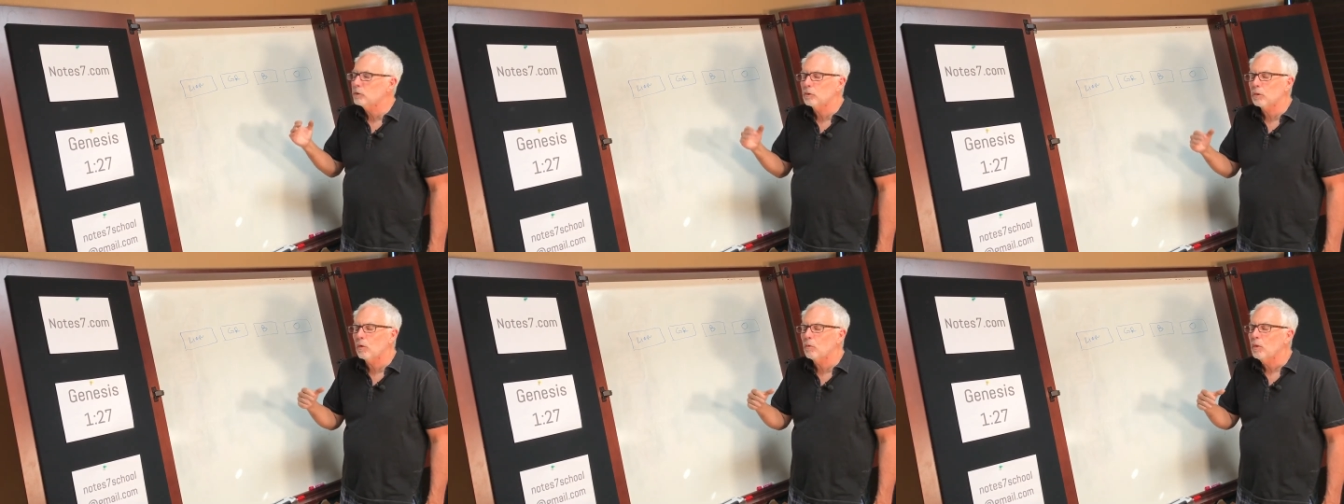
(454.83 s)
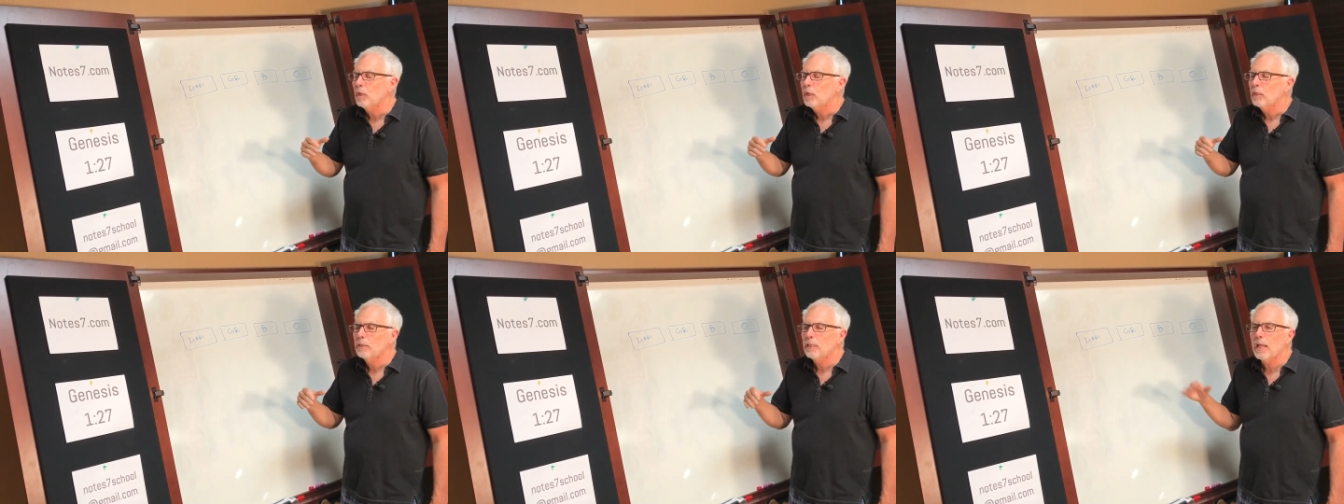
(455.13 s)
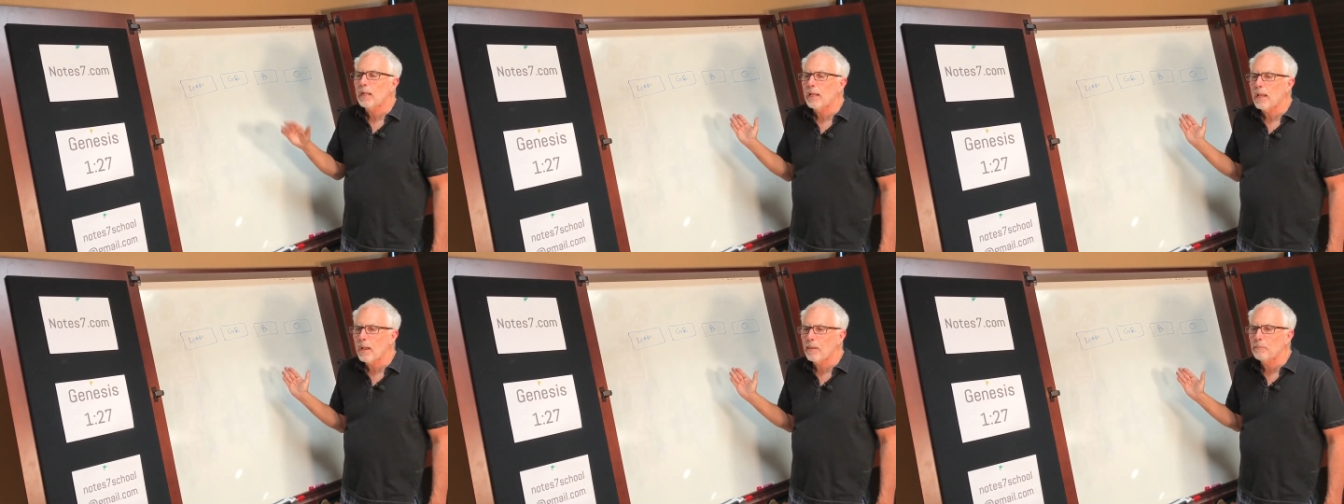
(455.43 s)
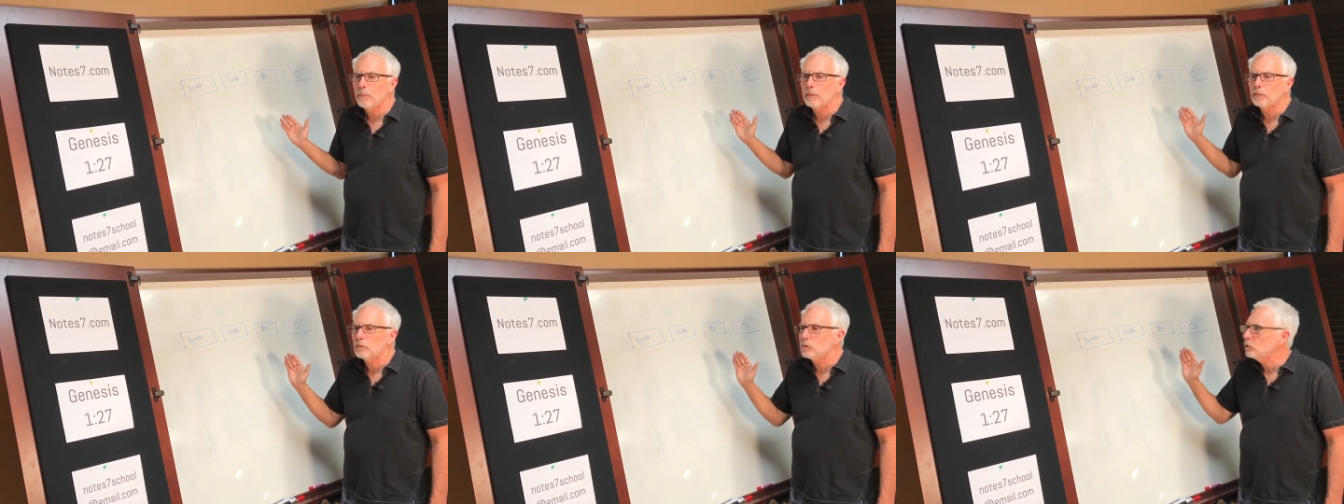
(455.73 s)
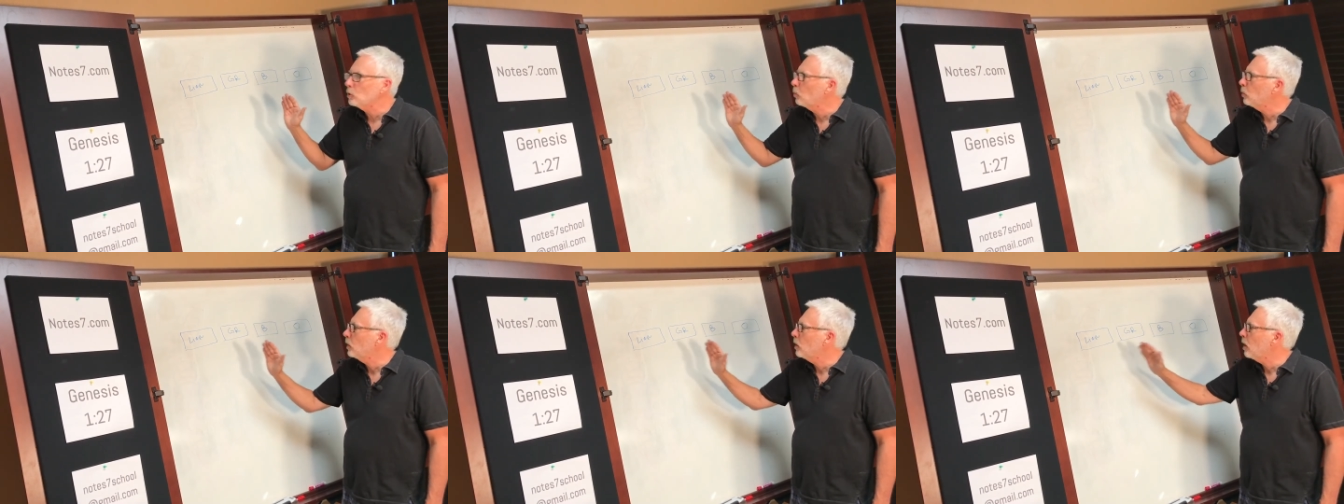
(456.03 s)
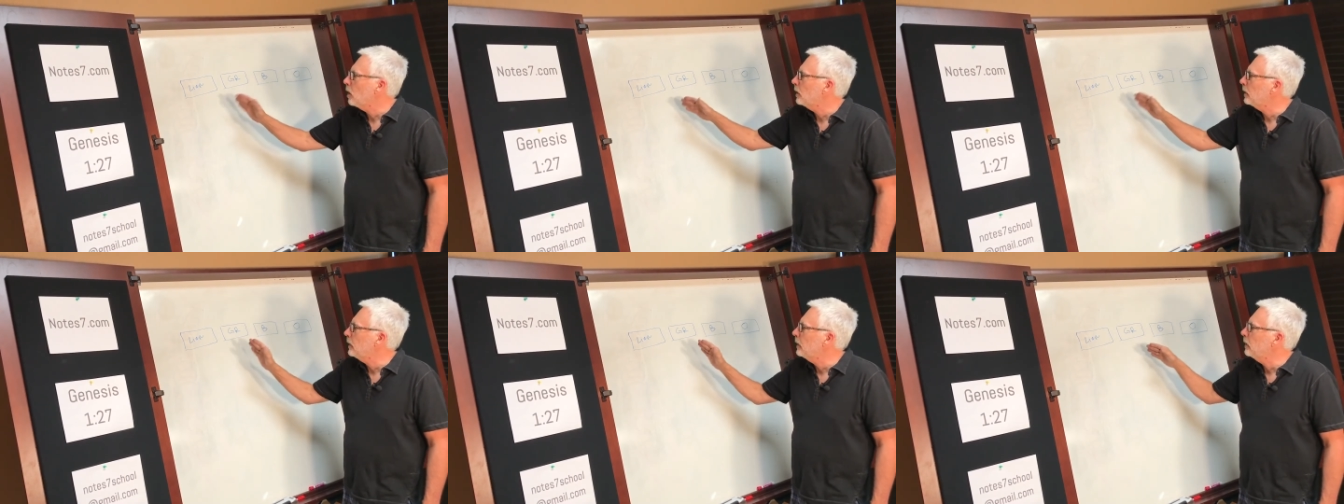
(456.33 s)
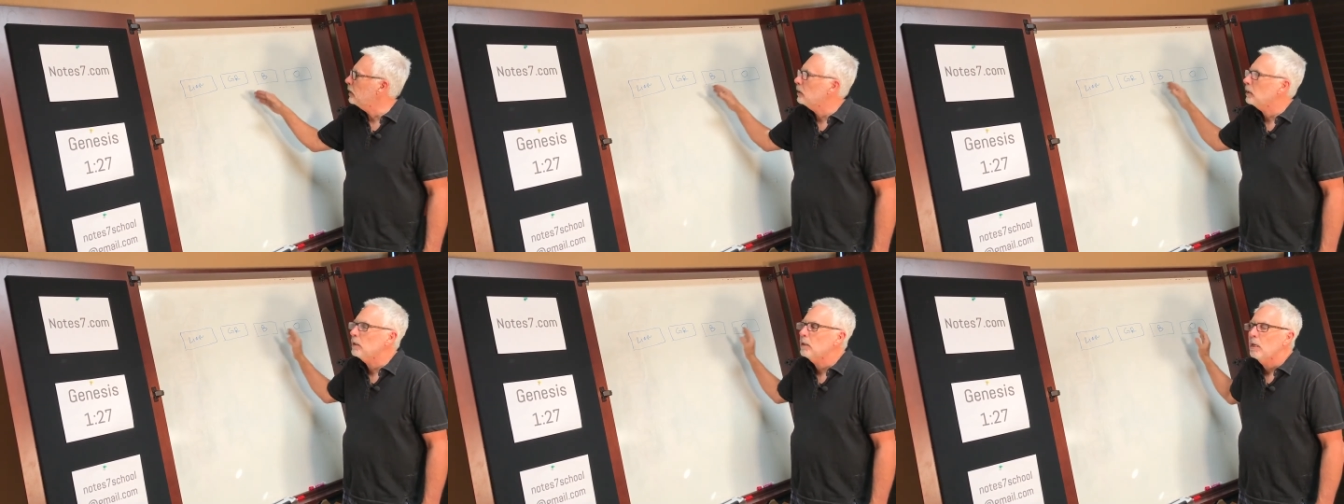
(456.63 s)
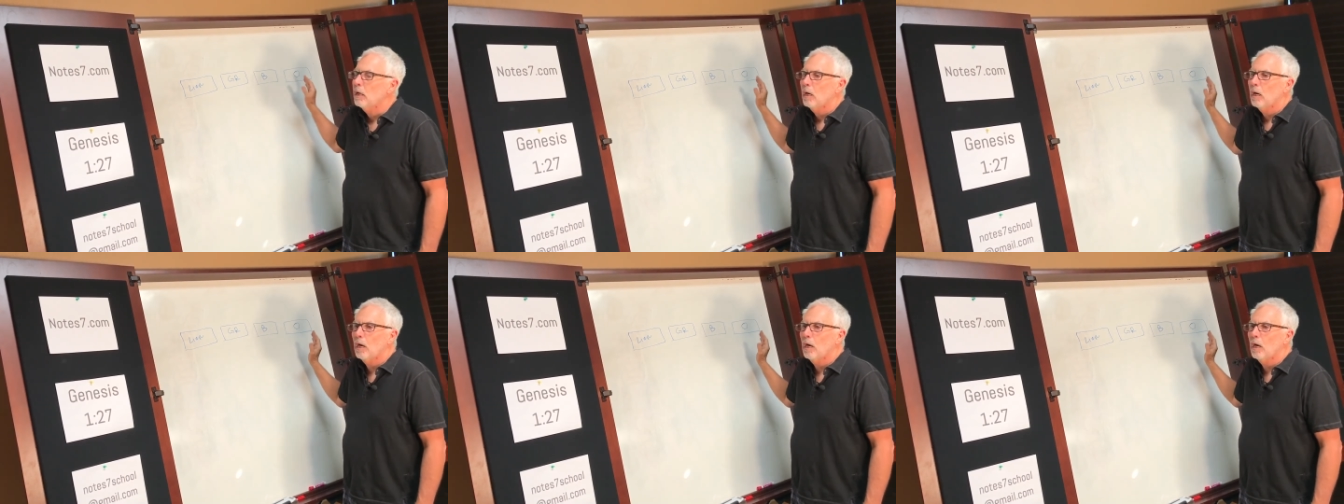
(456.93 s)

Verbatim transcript: So that happens. So we're not any